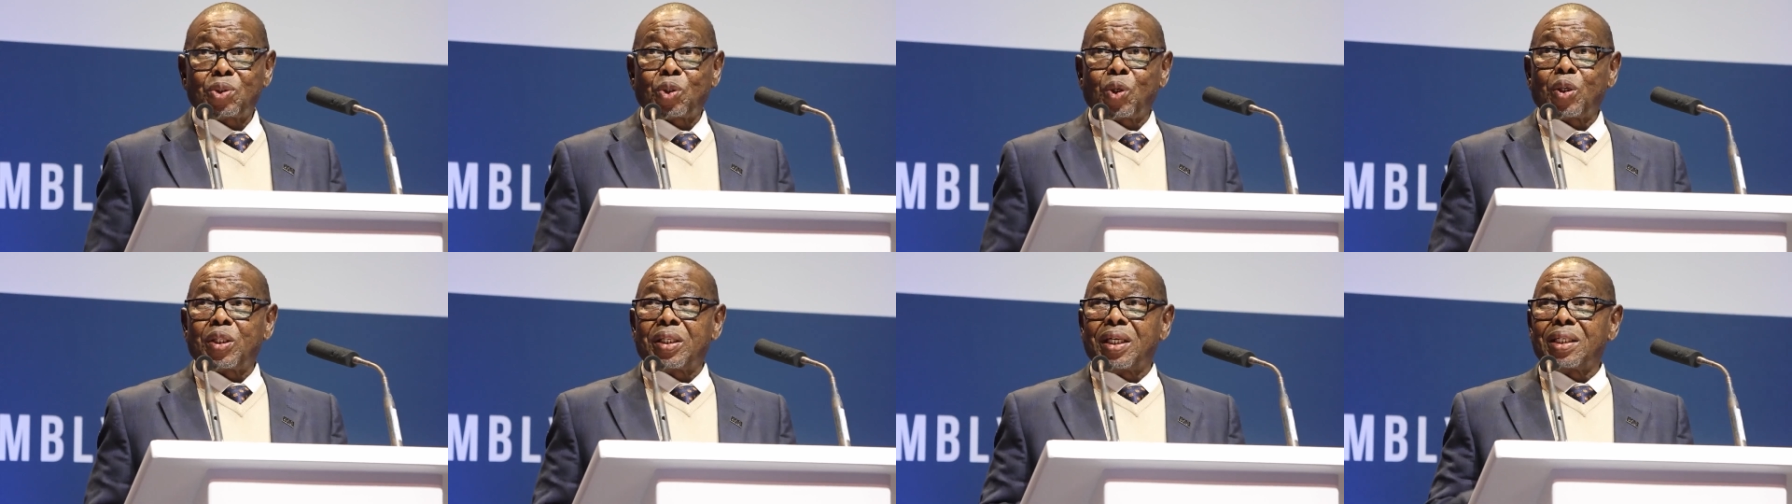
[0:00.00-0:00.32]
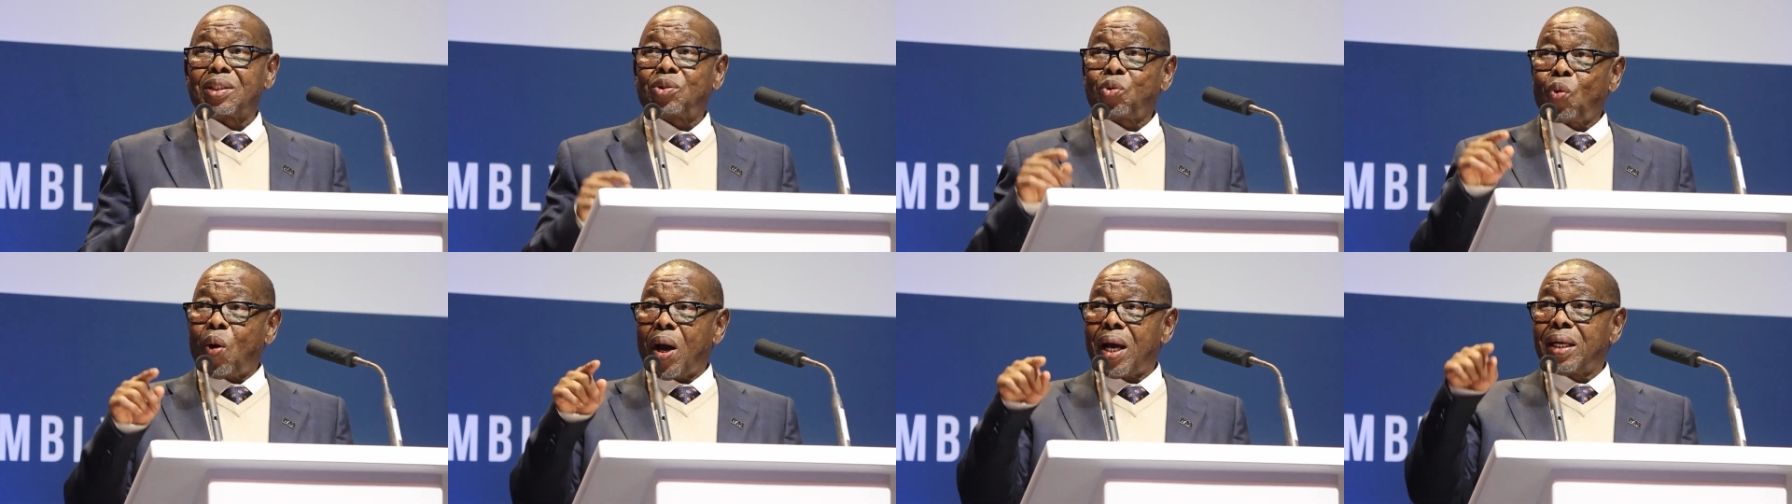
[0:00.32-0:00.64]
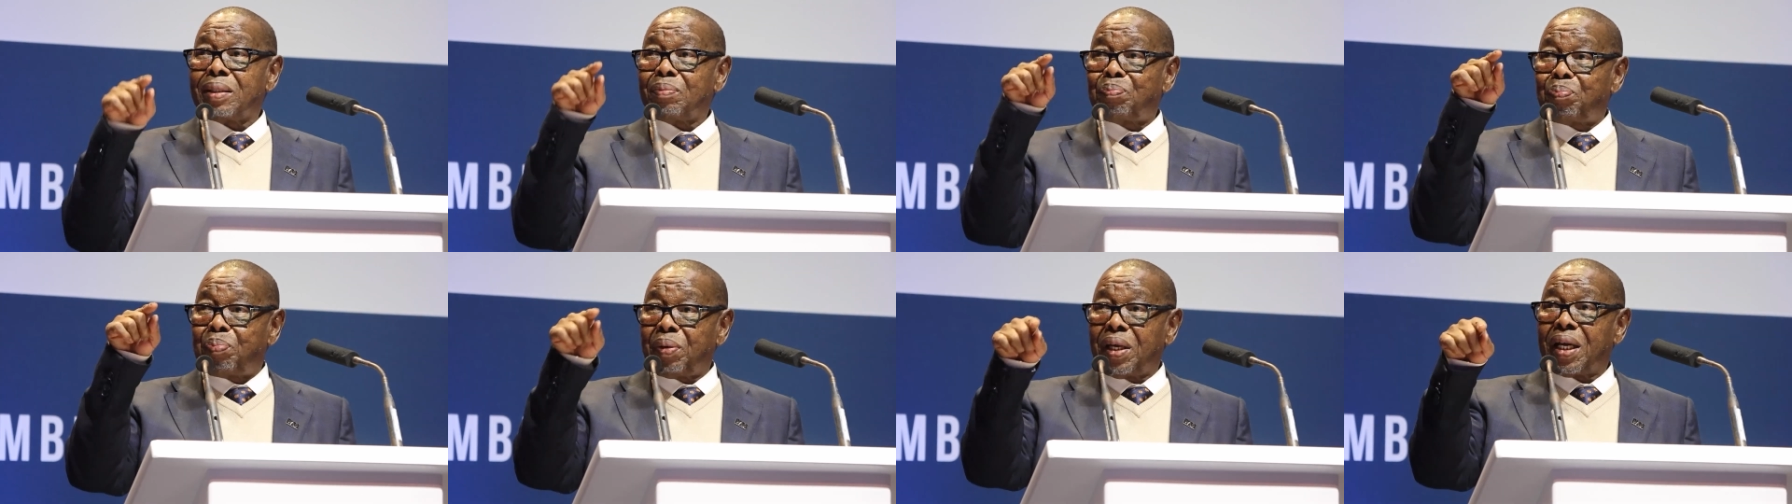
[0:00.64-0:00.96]
So that's
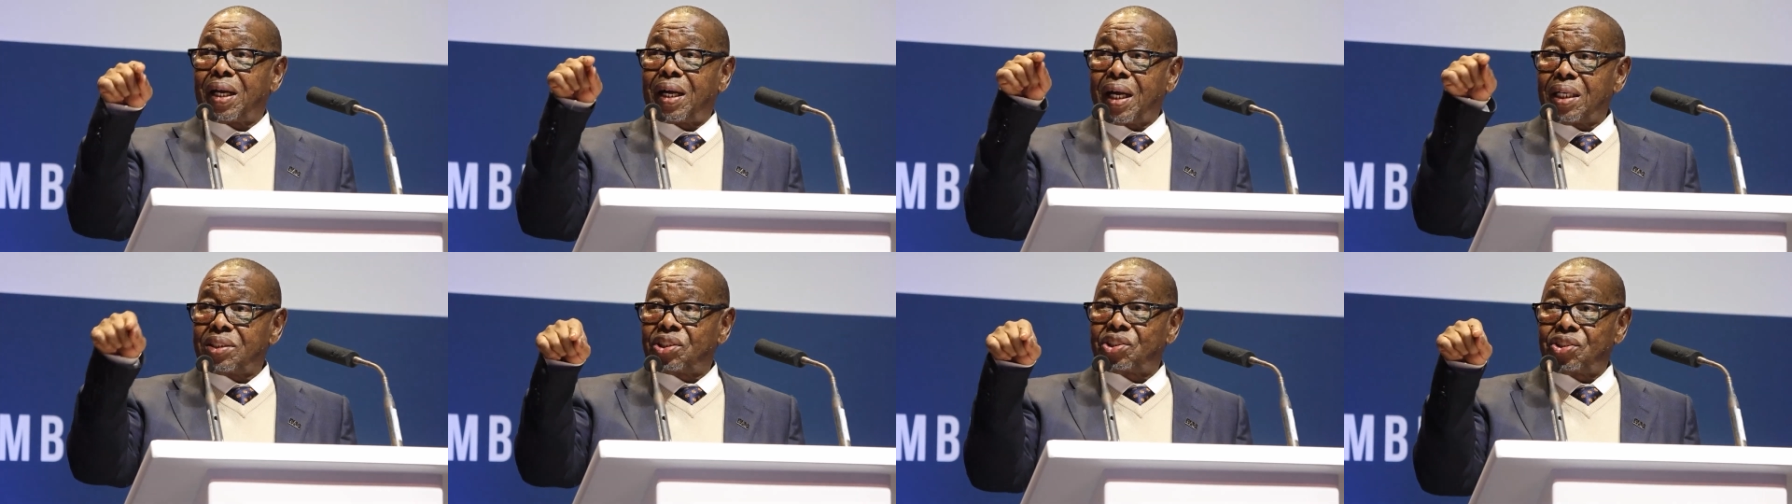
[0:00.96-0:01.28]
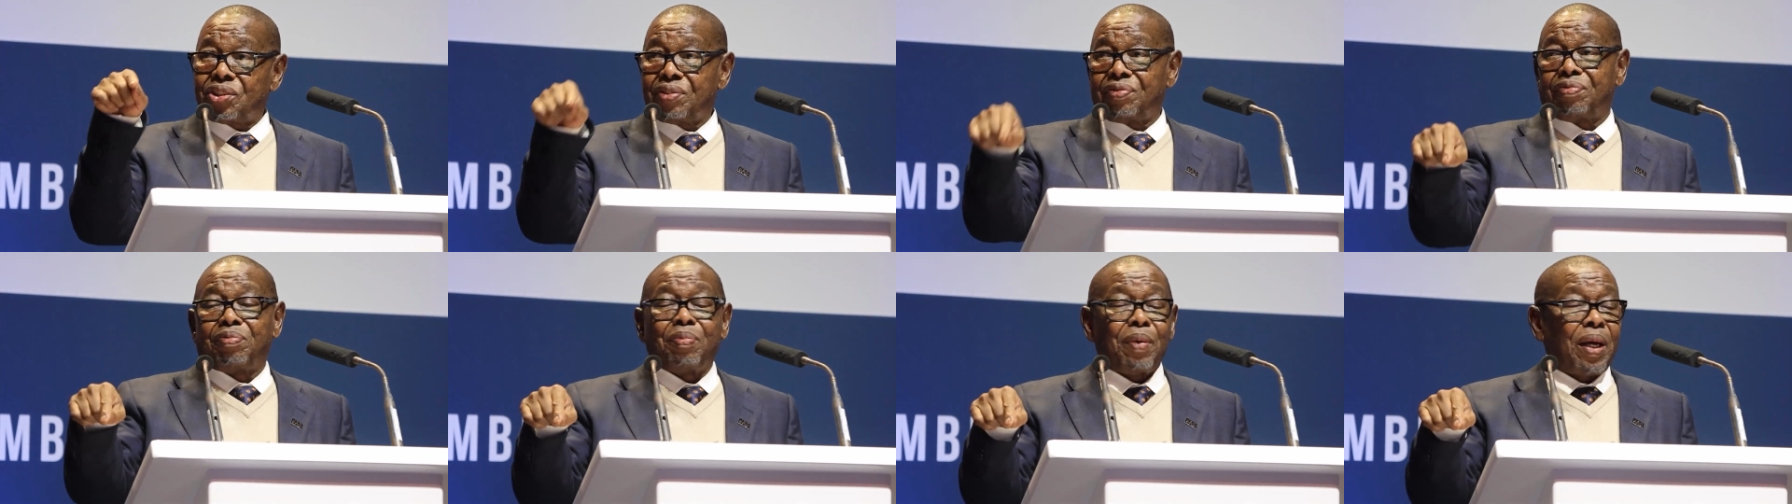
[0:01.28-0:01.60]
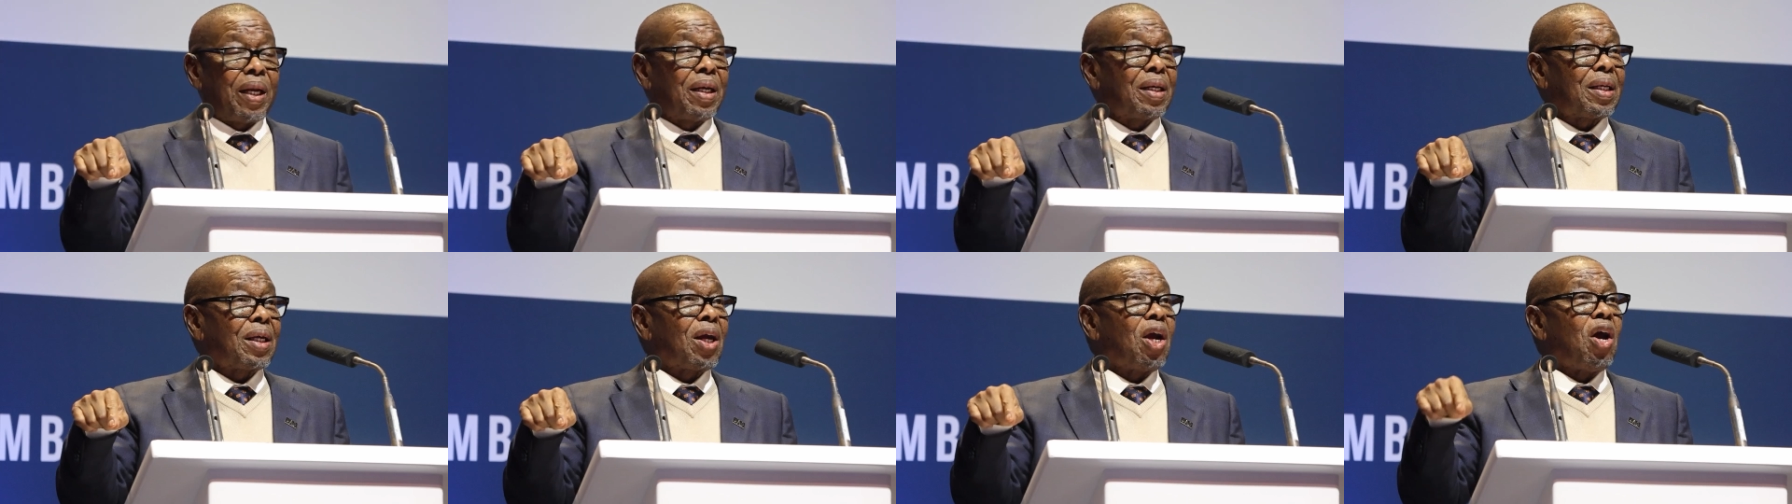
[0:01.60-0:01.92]
one big
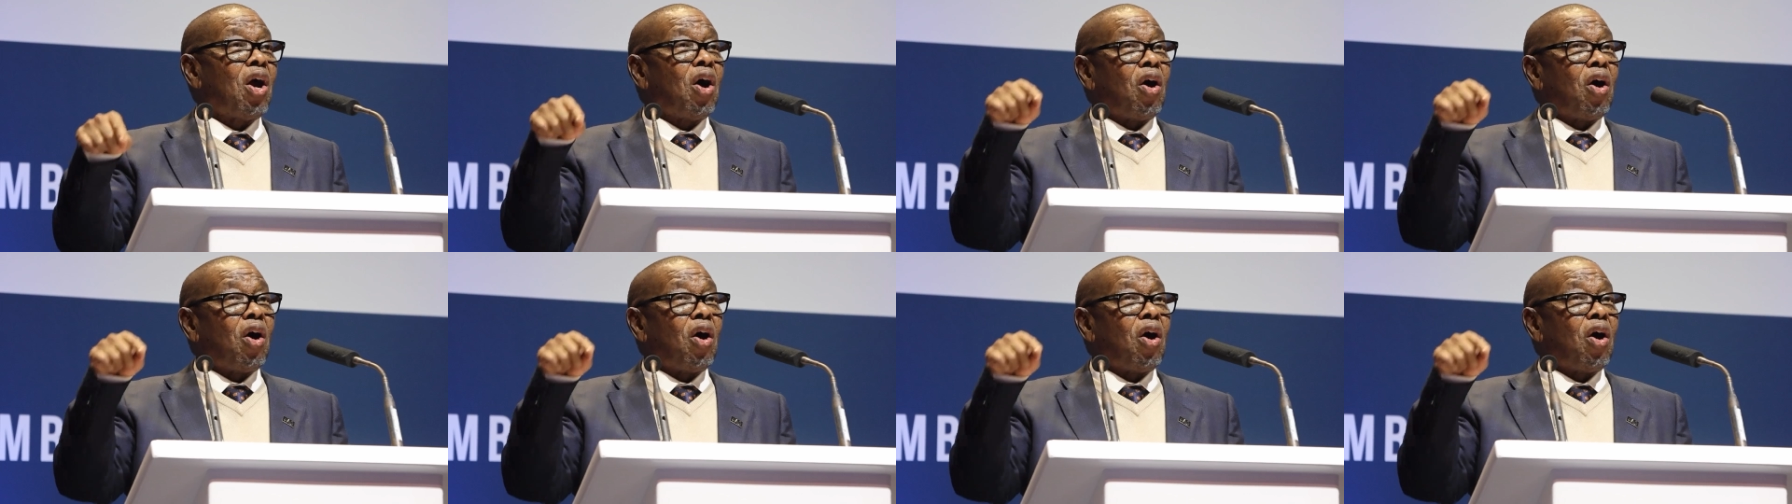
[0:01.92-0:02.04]
achievement